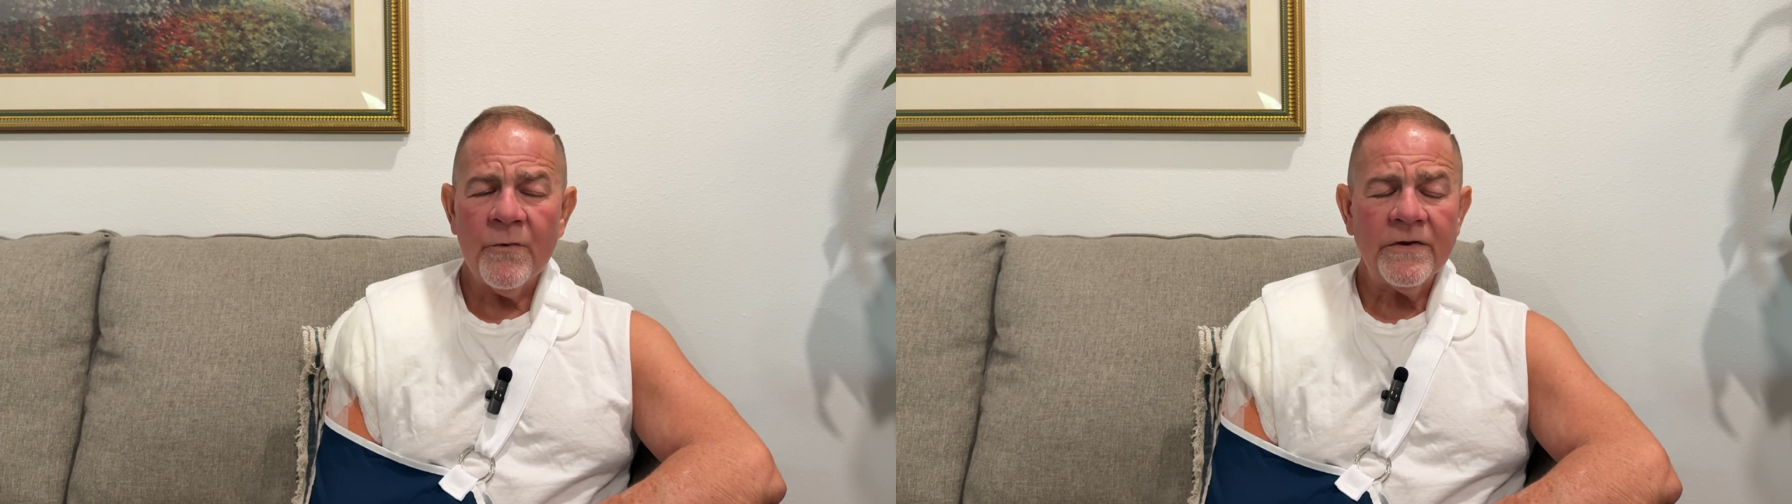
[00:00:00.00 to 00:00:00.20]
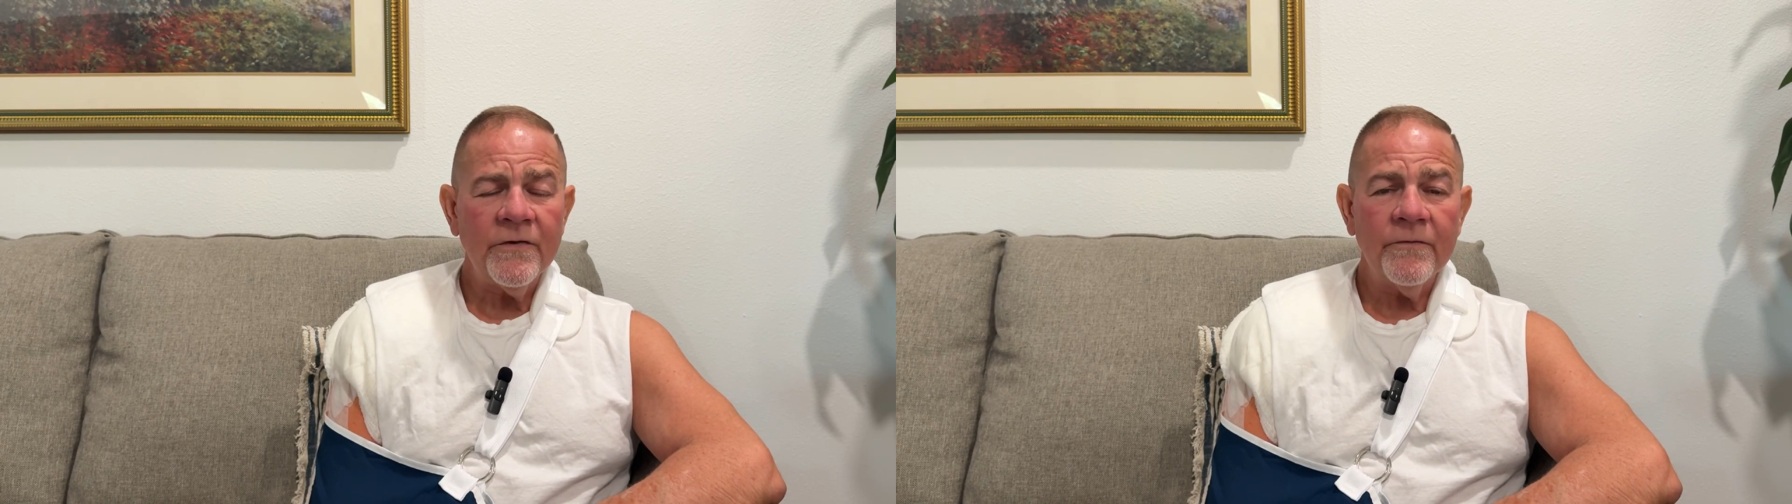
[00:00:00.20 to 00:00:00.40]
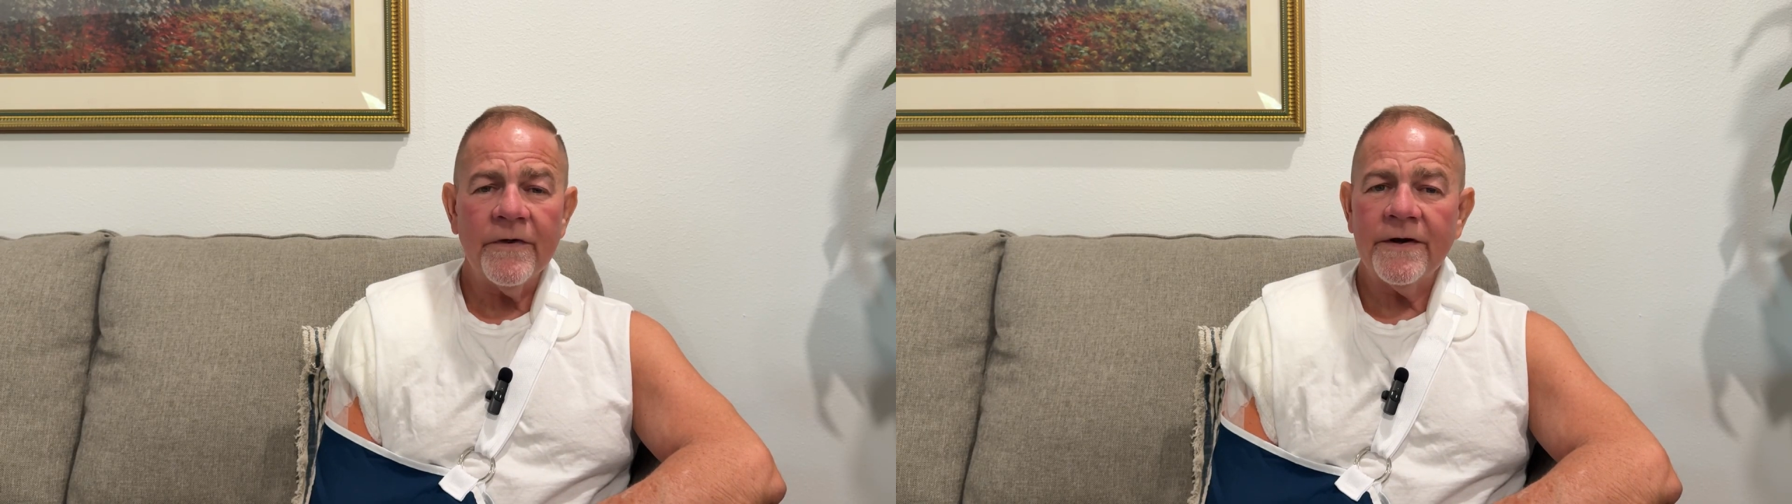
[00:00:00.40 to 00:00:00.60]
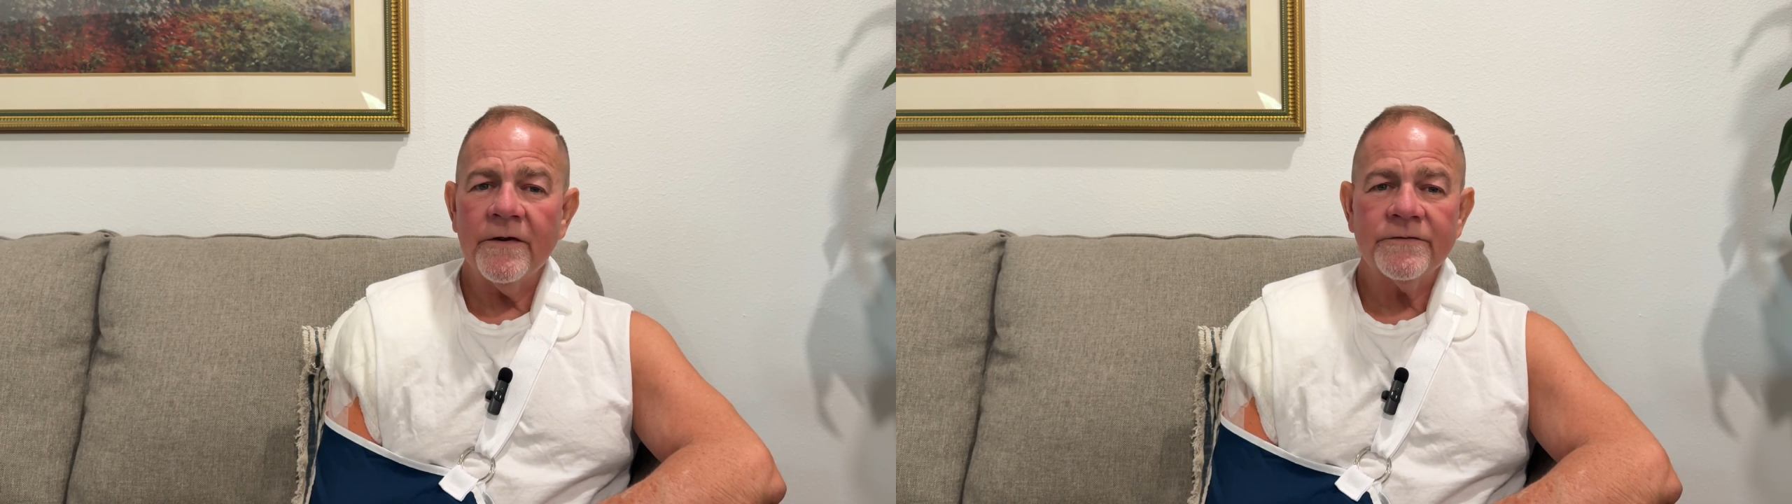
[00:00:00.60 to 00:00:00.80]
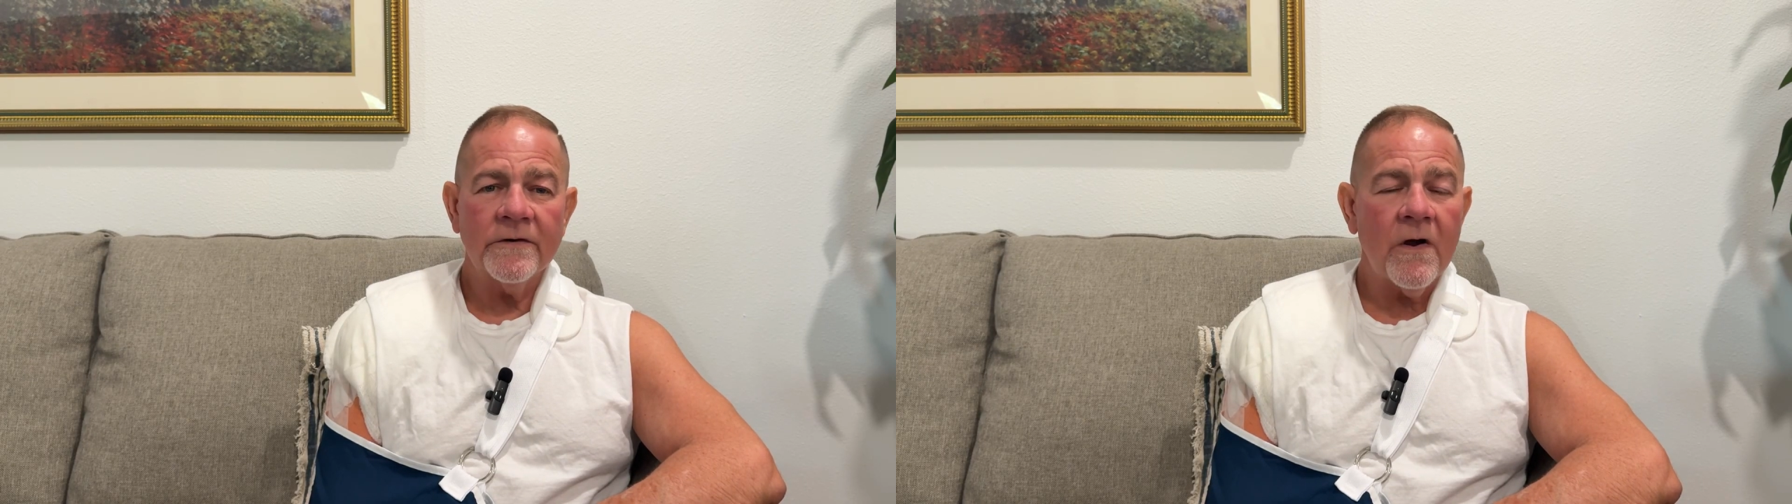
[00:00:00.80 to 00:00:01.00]
do
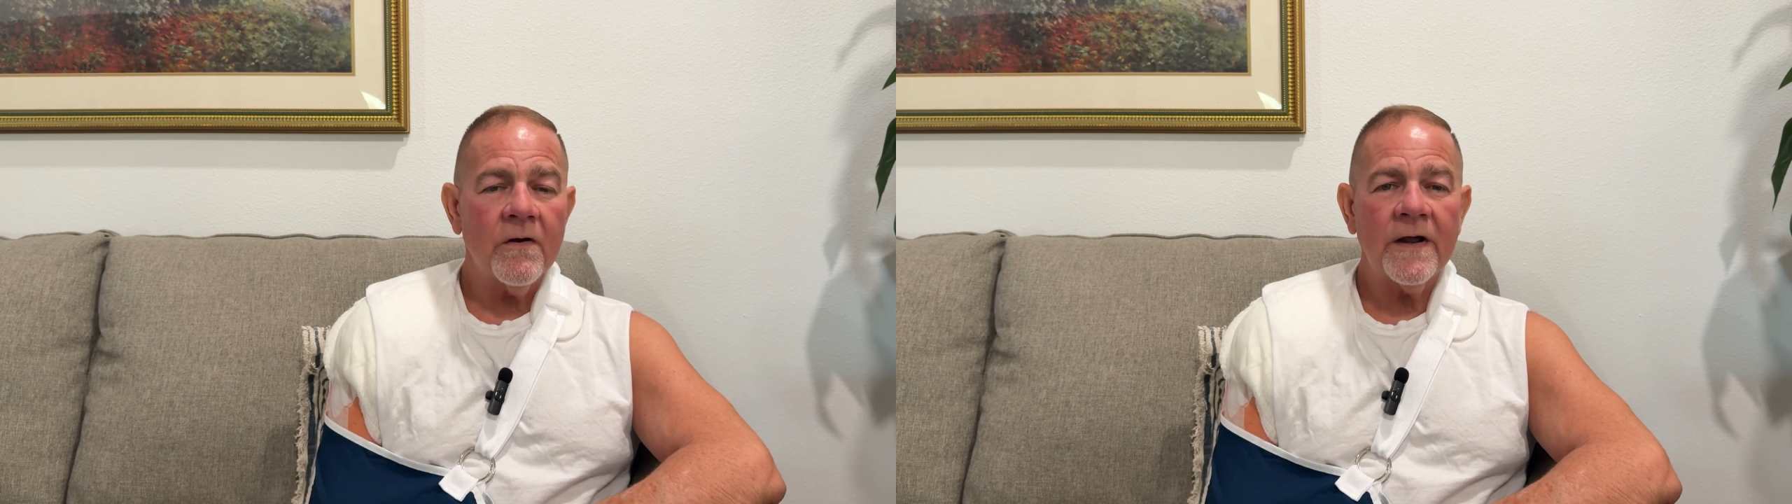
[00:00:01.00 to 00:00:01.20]
videos on all